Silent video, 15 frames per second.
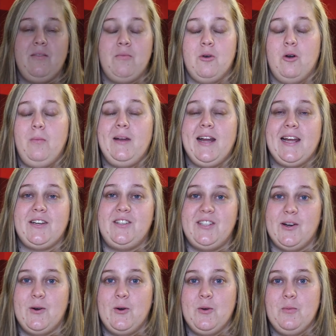the moment I
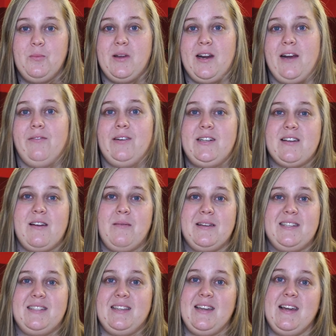don't, but every time I
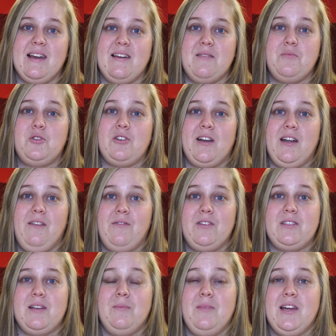see him training
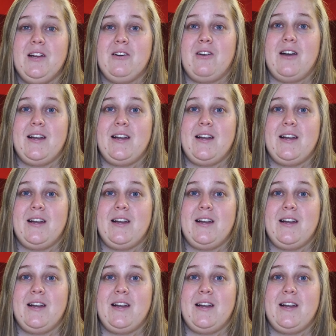for something or